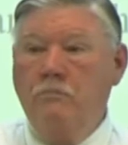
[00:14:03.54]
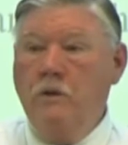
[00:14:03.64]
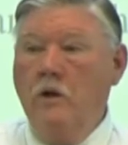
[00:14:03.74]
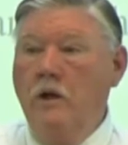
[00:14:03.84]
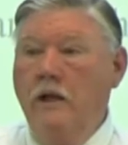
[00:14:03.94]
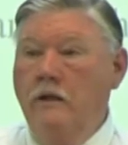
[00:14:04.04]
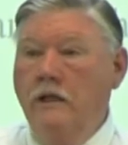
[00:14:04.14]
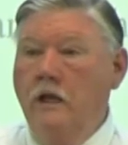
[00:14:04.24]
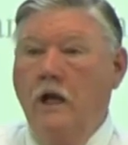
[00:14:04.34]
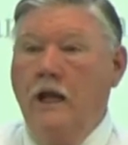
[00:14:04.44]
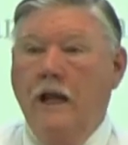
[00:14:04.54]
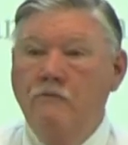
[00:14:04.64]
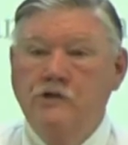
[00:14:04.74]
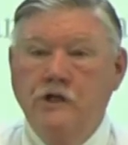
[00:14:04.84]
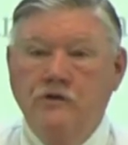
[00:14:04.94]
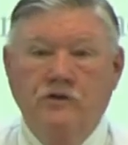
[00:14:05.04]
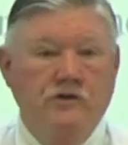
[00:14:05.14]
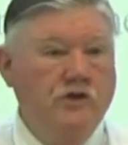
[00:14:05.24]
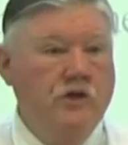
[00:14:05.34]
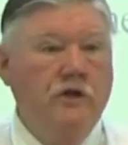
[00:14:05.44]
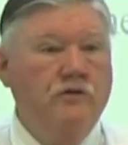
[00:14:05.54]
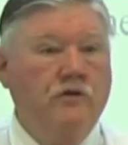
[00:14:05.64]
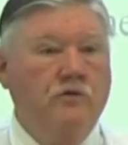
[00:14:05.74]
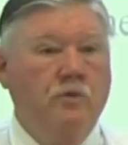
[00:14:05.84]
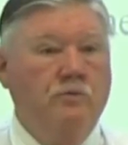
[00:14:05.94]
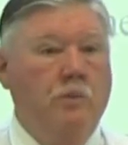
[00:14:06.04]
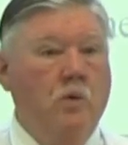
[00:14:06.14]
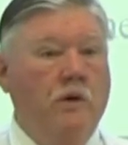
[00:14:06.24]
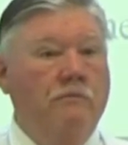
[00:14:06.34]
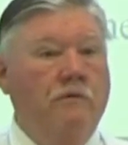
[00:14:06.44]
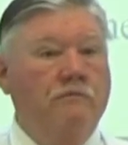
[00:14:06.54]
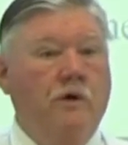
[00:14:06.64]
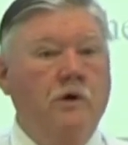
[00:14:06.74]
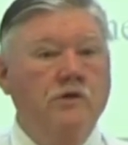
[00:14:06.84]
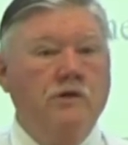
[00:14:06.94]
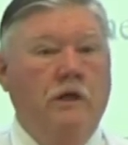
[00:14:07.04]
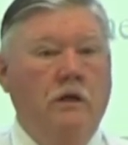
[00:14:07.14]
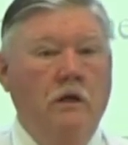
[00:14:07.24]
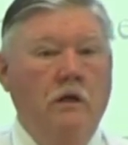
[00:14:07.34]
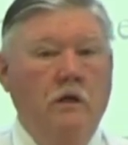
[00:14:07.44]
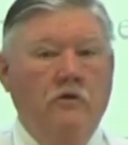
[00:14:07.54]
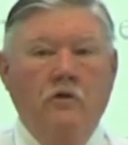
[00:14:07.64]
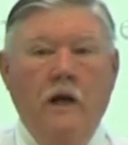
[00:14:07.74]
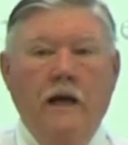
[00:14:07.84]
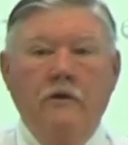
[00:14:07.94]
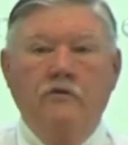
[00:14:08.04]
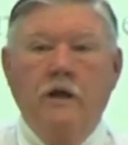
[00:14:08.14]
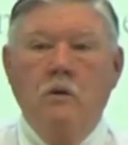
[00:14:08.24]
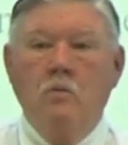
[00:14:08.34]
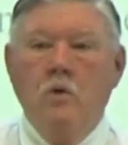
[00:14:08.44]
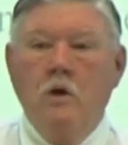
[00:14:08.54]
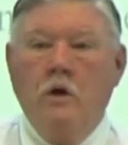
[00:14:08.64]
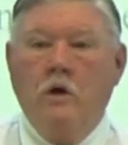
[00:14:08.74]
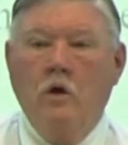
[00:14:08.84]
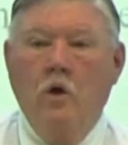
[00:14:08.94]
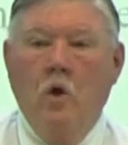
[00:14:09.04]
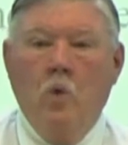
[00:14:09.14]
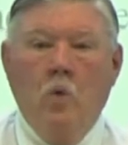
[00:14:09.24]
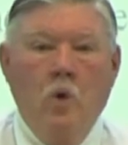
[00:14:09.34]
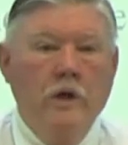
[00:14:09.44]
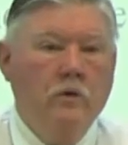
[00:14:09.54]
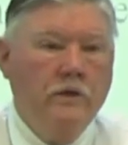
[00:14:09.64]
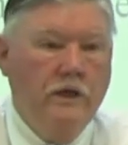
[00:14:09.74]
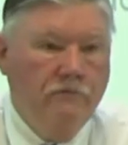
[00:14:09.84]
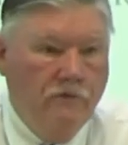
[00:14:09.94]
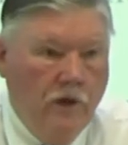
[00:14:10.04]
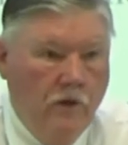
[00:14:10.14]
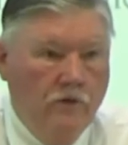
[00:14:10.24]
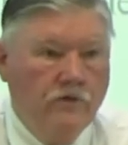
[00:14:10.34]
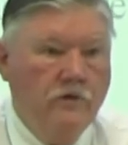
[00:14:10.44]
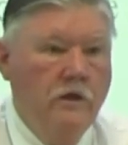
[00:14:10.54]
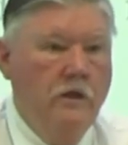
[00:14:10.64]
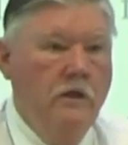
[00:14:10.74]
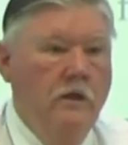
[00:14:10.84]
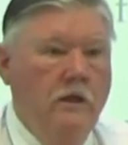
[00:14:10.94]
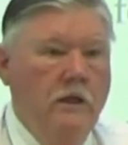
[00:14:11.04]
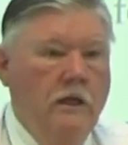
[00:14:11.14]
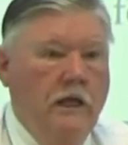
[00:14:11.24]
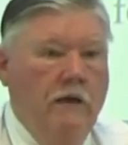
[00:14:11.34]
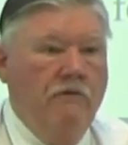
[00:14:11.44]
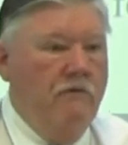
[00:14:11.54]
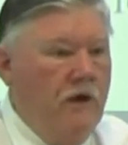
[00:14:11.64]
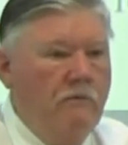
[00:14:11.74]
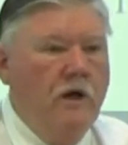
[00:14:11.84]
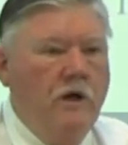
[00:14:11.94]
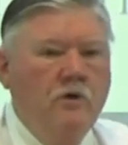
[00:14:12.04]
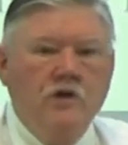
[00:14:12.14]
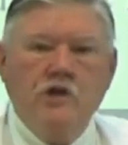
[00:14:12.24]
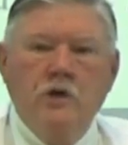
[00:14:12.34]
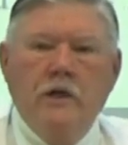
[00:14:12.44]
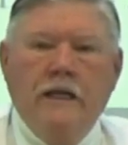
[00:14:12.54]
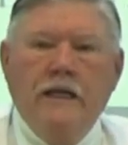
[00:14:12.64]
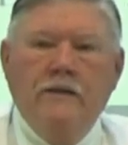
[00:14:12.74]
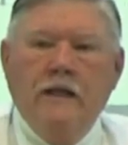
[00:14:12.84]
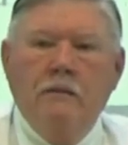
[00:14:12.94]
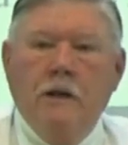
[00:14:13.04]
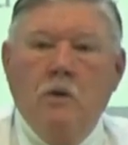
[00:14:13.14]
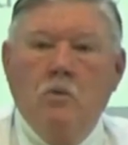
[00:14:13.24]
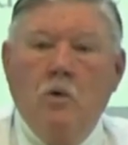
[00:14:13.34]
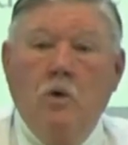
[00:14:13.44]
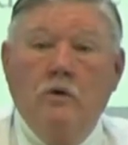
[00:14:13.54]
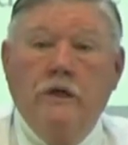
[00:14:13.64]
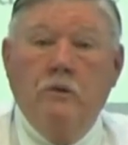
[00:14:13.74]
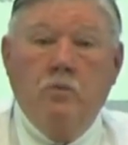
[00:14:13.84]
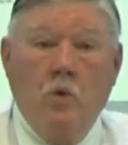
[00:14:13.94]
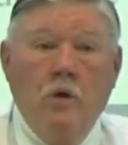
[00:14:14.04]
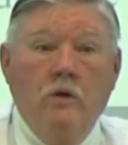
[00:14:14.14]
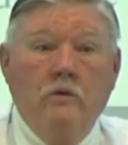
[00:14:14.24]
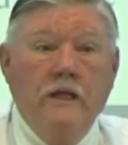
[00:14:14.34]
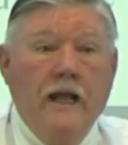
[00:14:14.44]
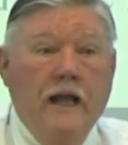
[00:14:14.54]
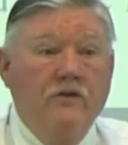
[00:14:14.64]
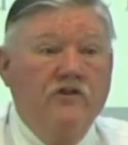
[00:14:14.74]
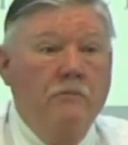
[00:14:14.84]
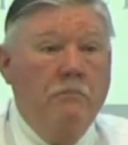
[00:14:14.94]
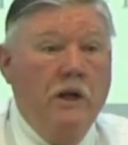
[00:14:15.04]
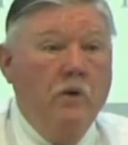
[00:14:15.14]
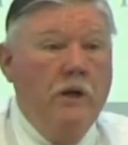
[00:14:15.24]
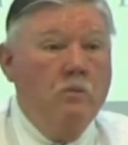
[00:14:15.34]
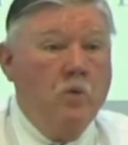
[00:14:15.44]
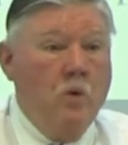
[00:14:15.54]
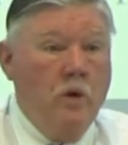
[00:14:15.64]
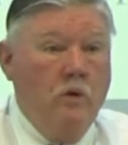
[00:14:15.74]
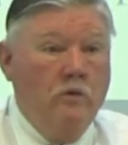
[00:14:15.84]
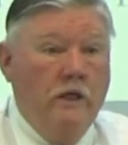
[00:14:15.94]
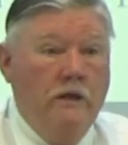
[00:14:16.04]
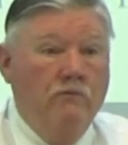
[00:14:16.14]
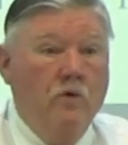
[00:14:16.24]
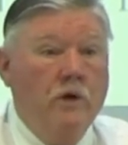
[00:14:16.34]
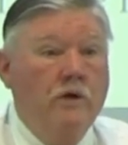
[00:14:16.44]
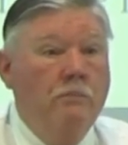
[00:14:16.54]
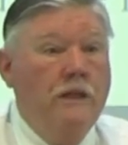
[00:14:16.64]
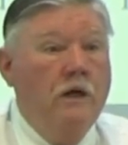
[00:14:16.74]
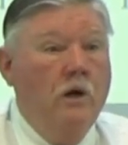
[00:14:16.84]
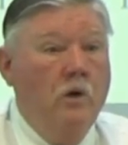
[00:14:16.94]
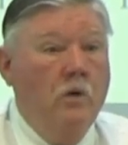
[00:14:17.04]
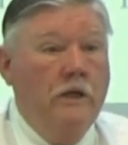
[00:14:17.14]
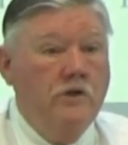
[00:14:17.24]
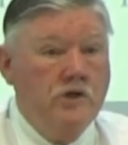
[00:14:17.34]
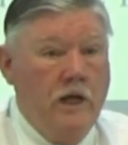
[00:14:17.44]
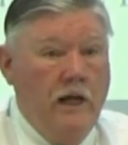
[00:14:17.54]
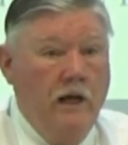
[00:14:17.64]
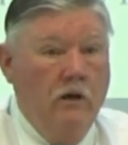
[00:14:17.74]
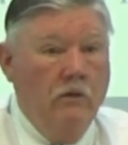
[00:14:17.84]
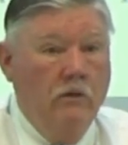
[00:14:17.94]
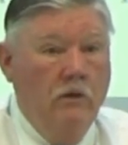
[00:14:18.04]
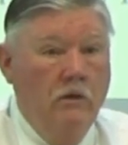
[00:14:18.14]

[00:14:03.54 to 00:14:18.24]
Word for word: and Mary did not have Jesus. Jesus was born of a virgin. So how does that work? Royalty, folks. If you've ever understood anything about royalty, royalty has to marry royalty for it to be a holy child.